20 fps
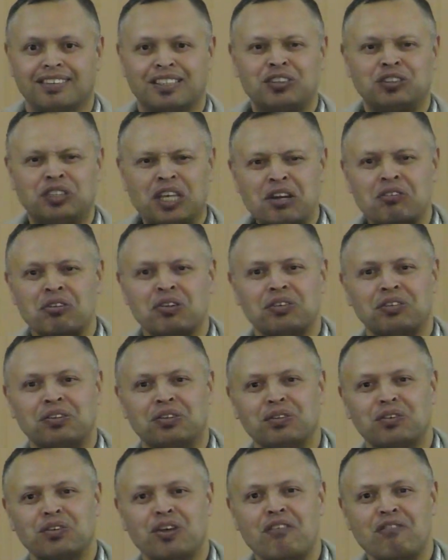the secret
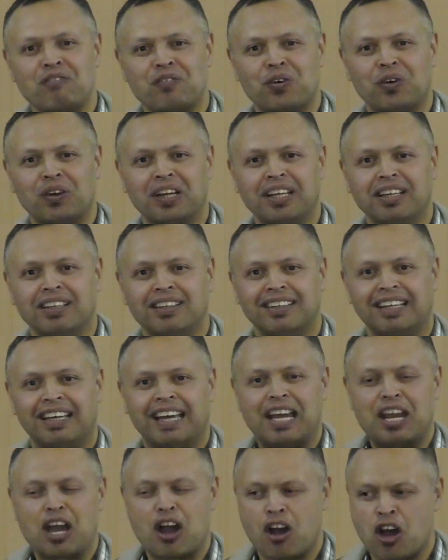to not falling
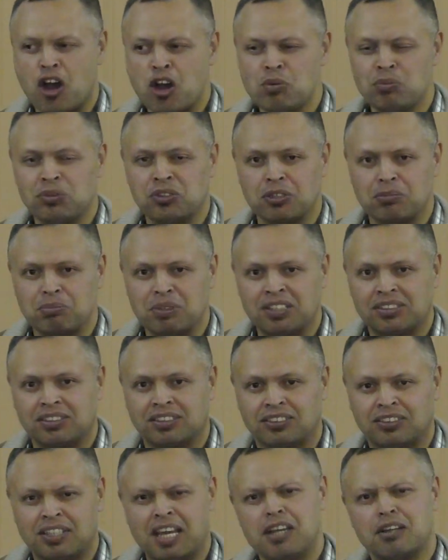and our homes to be
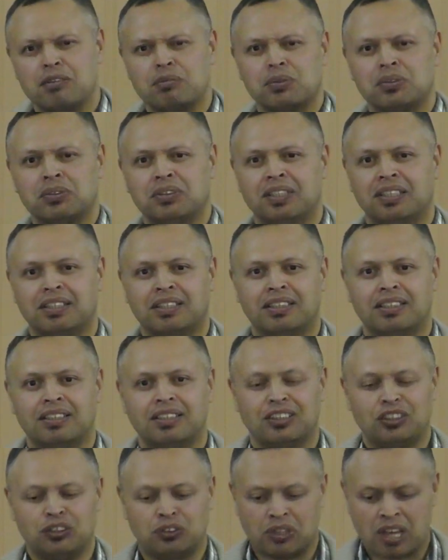sustainable
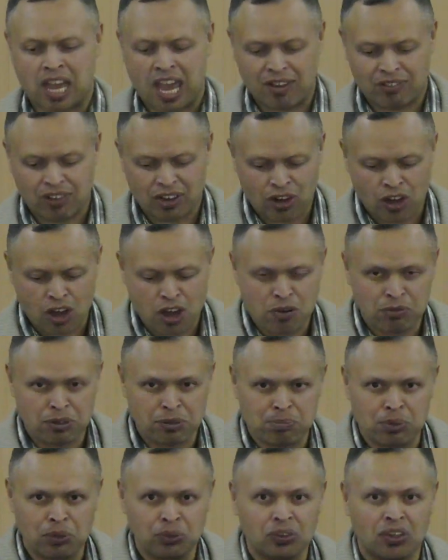is to have our
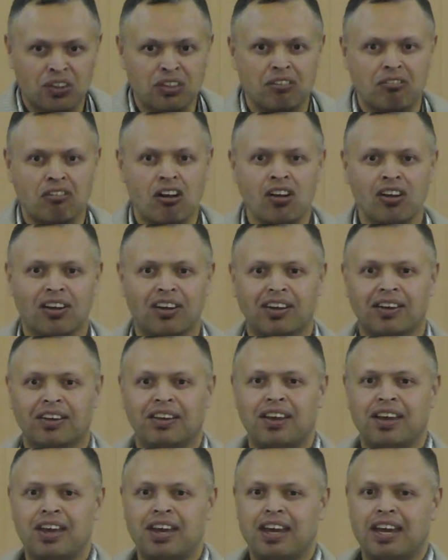homes built on the rock.
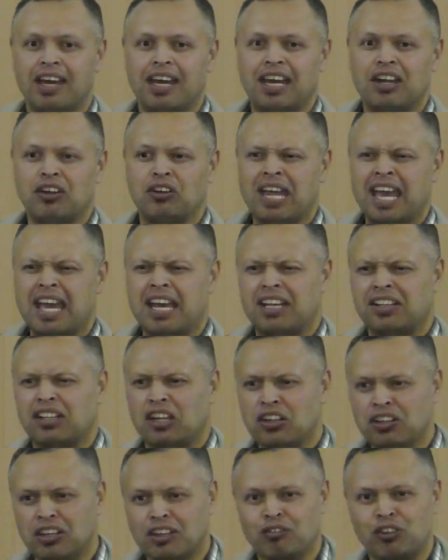And as
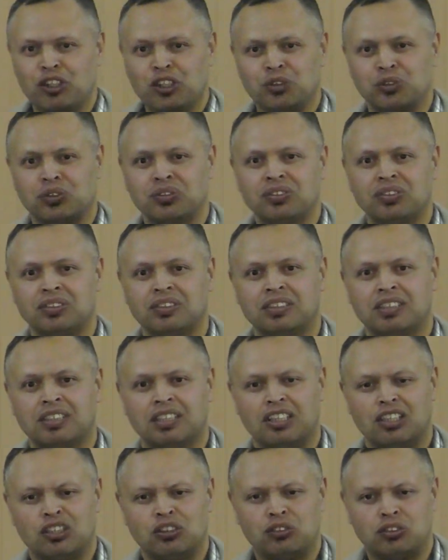individuals,
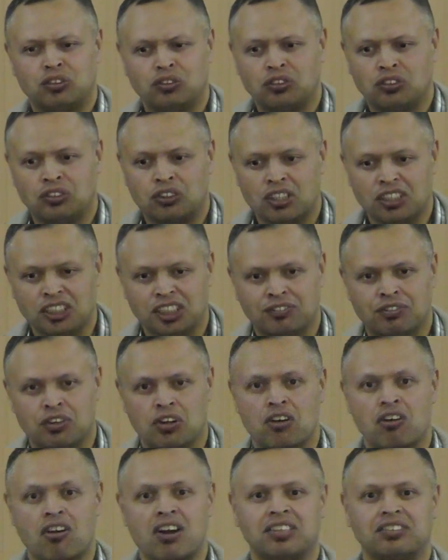is to search
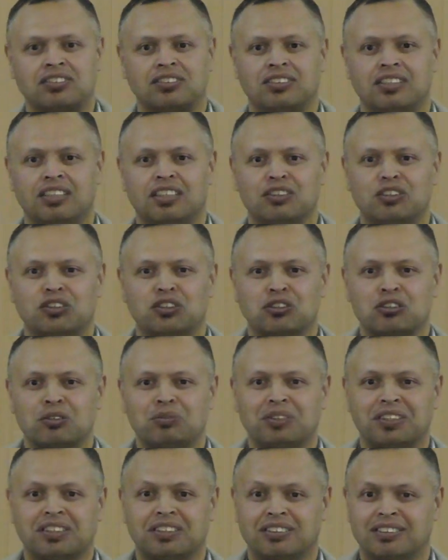for Christ in the
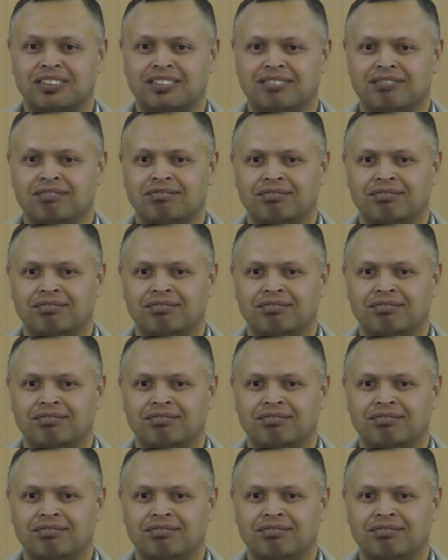scriptures.